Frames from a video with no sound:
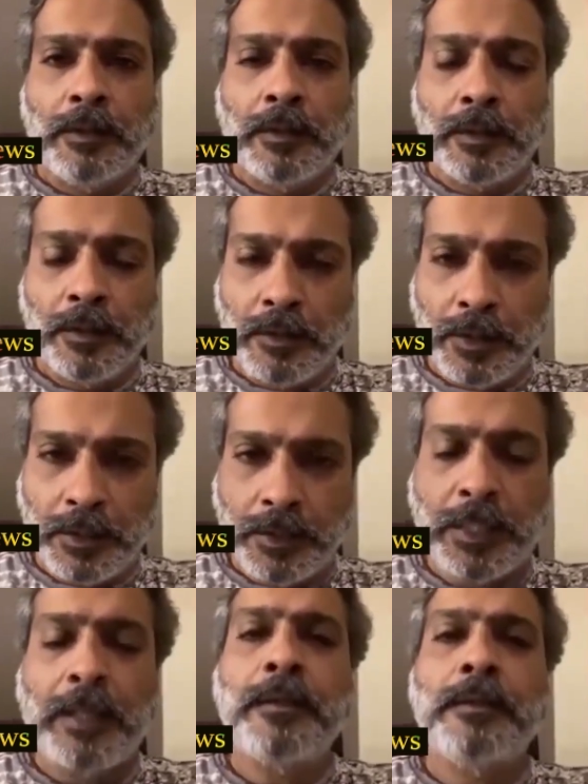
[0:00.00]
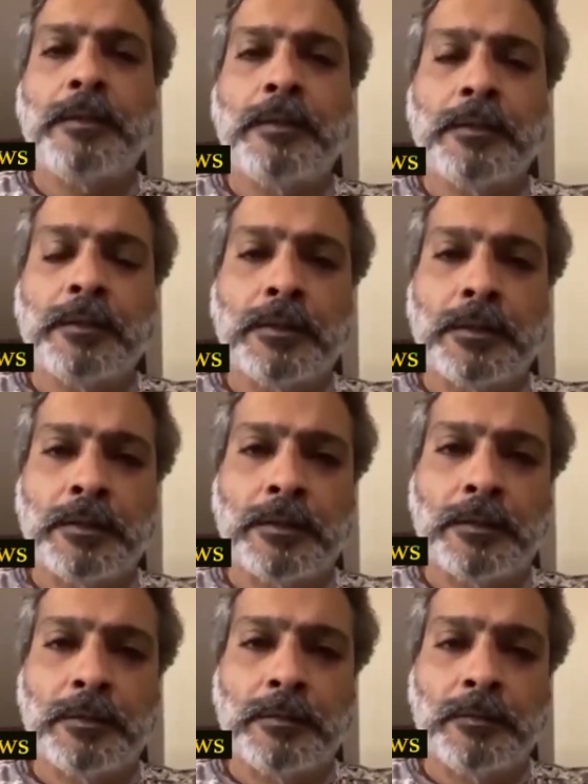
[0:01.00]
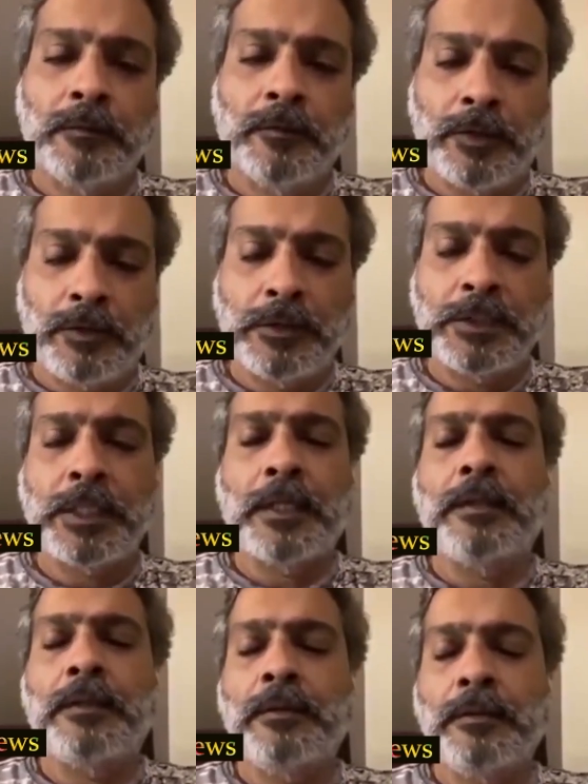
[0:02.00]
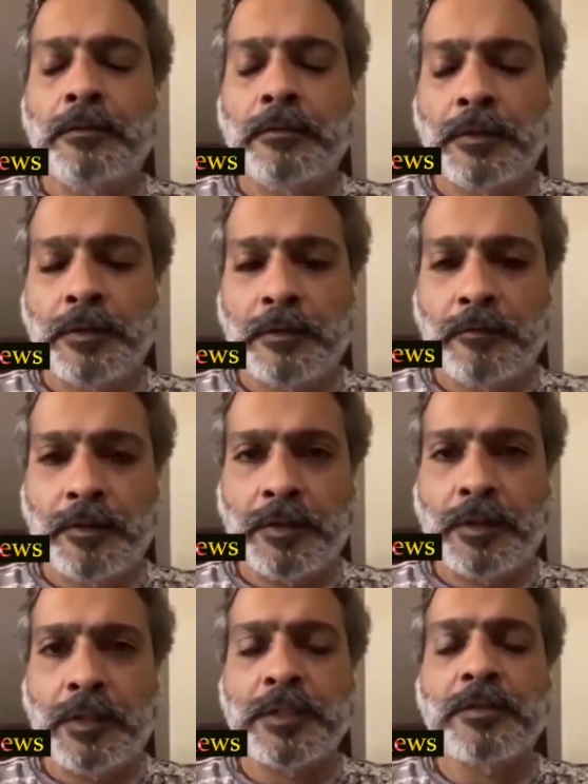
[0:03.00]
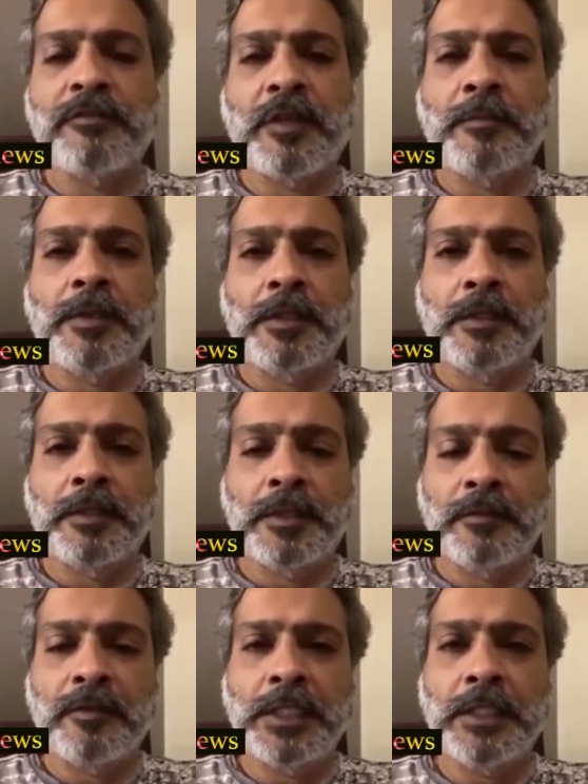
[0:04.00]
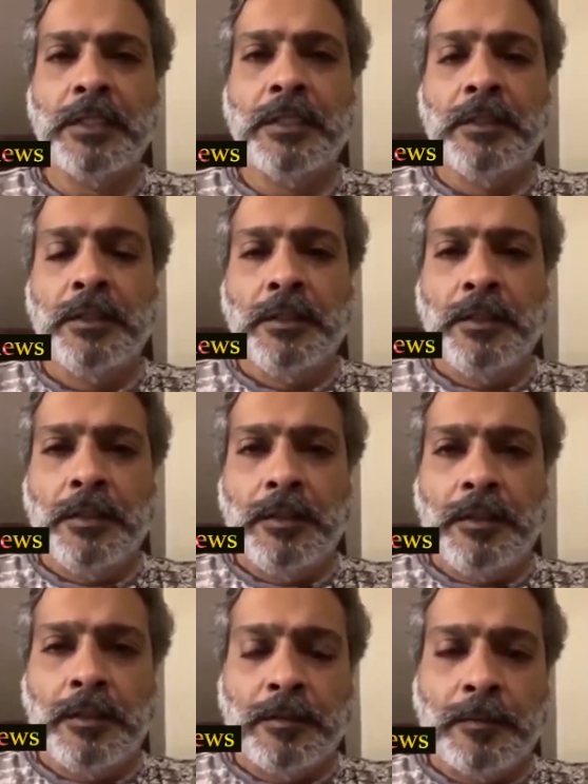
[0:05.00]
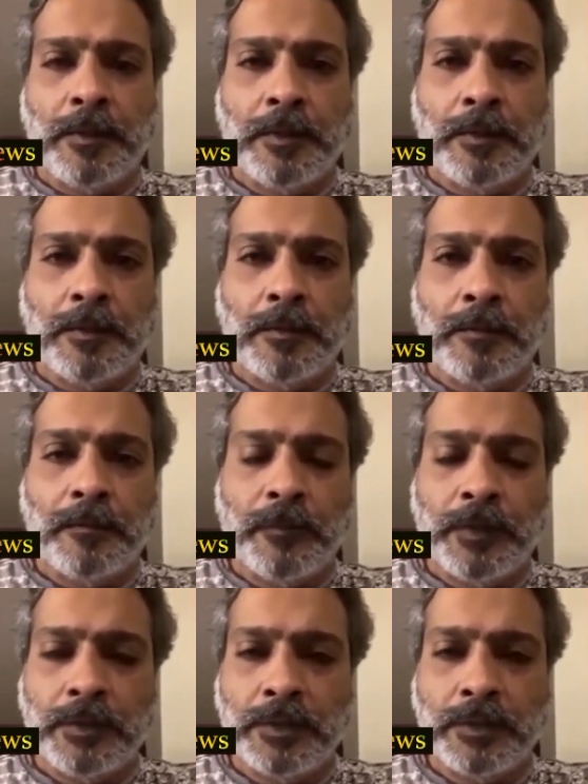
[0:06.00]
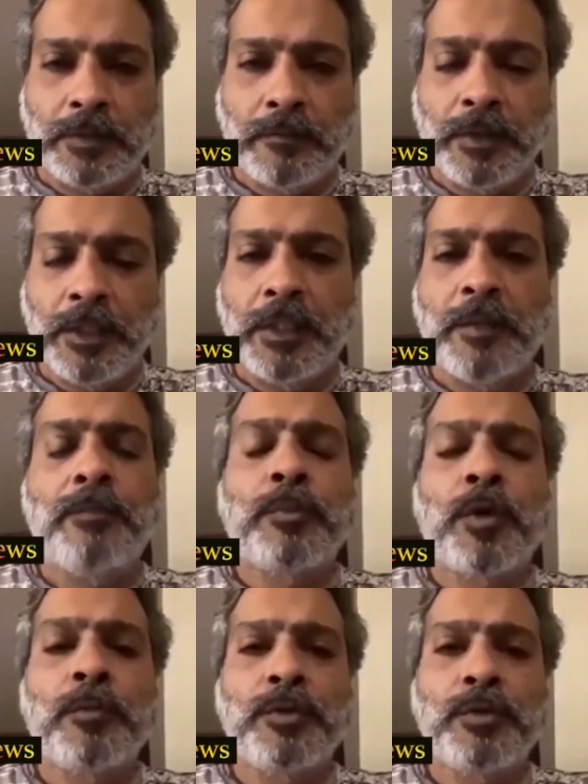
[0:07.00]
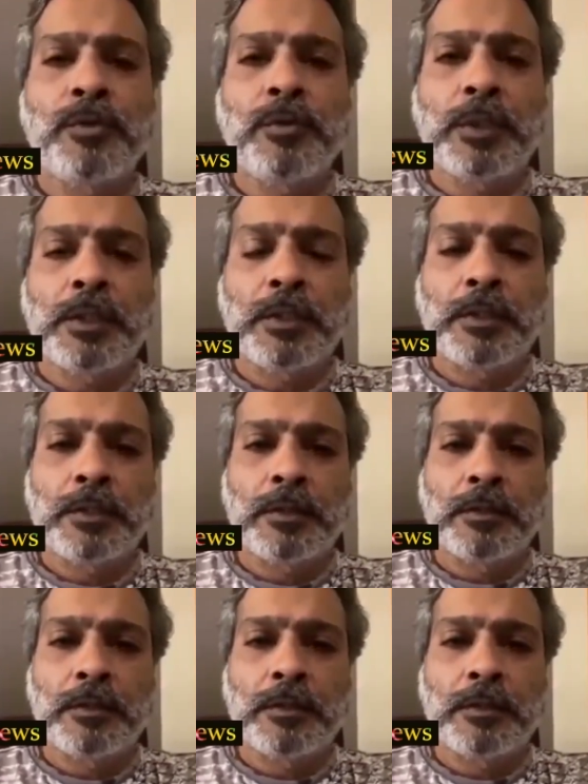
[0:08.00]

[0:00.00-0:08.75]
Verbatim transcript: regarding dad. we're all saddened. We as a family are grieving. Um, this is a very impromptu uh,